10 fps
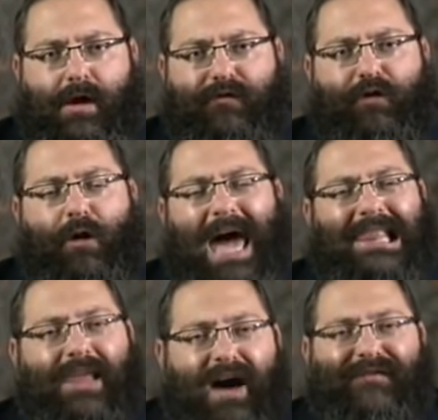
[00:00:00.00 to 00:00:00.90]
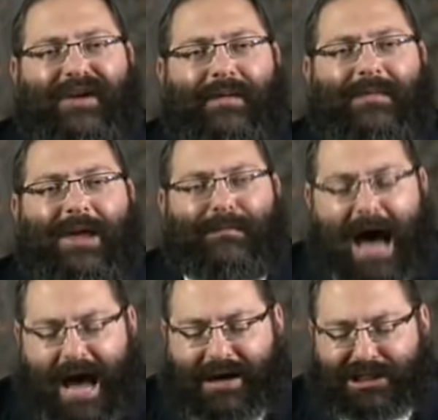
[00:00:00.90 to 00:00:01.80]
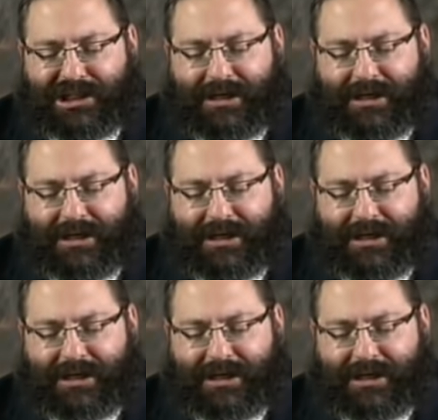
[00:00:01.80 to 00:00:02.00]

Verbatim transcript: For I love him. Because